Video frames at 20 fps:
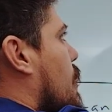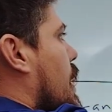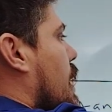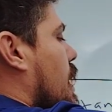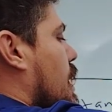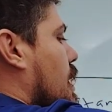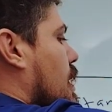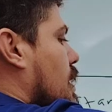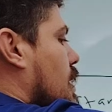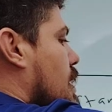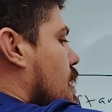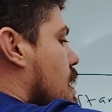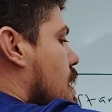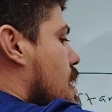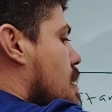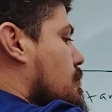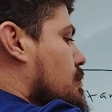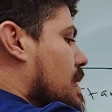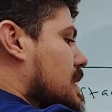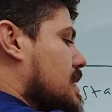away.
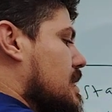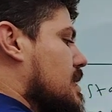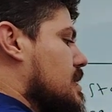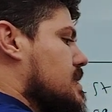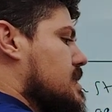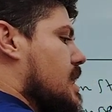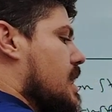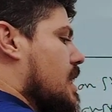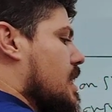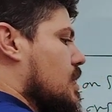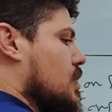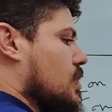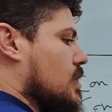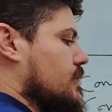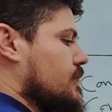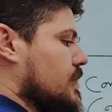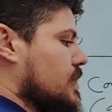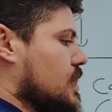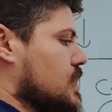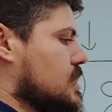But in the second
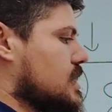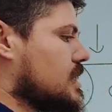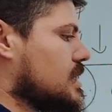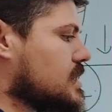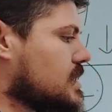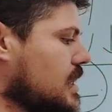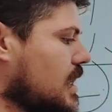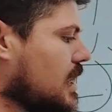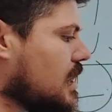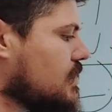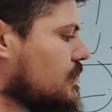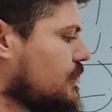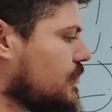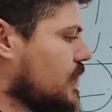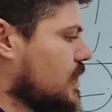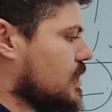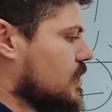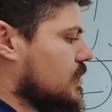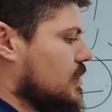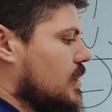configuration, the second
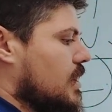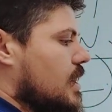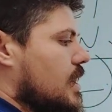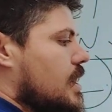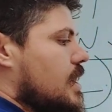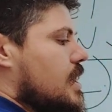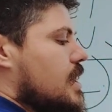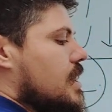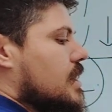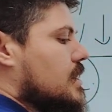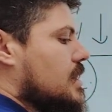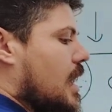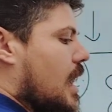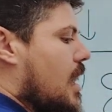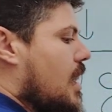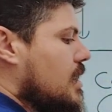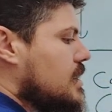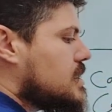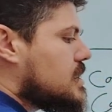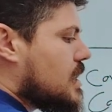figure, the
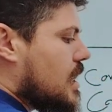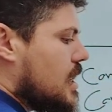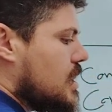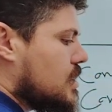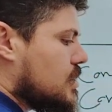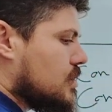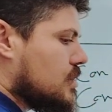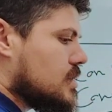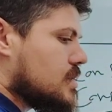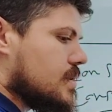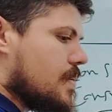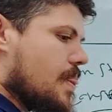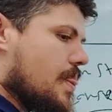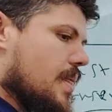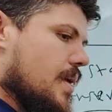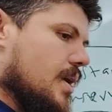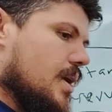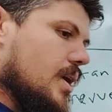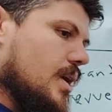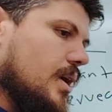ice skaters
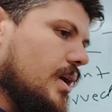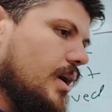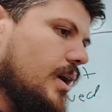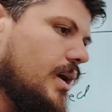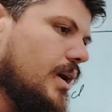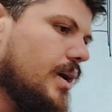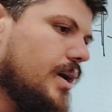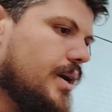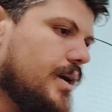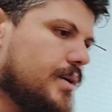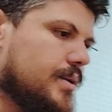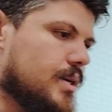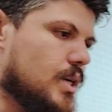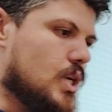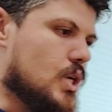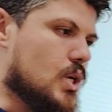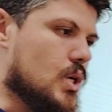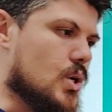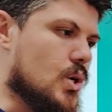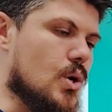
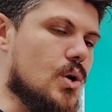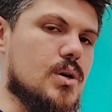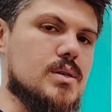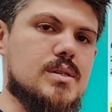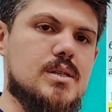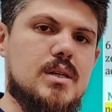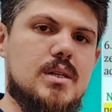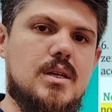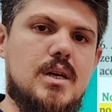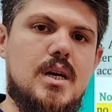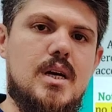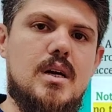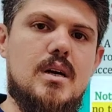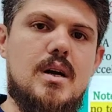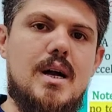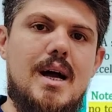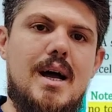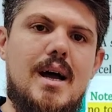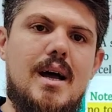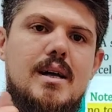closed
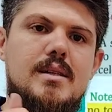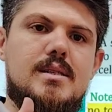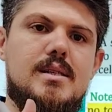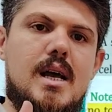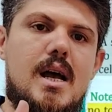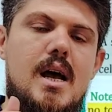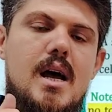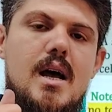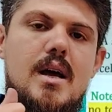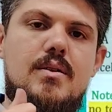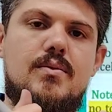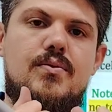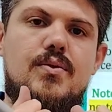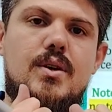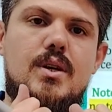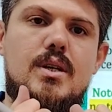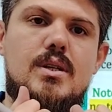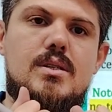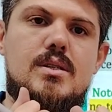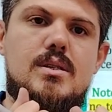her hands and
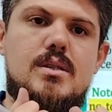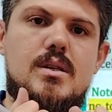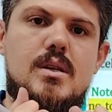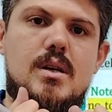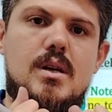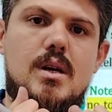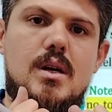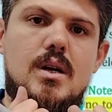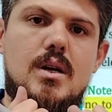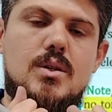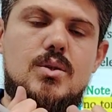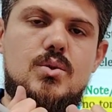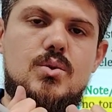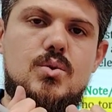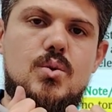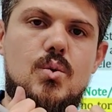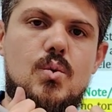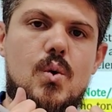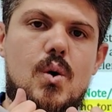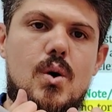feet
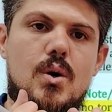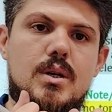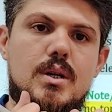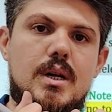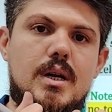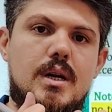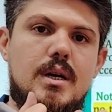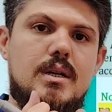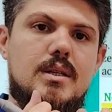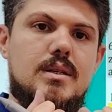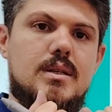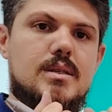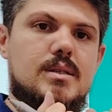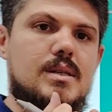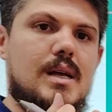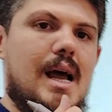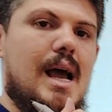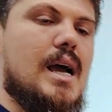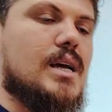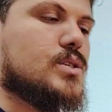toward
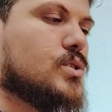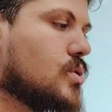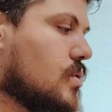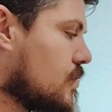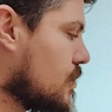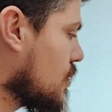its axis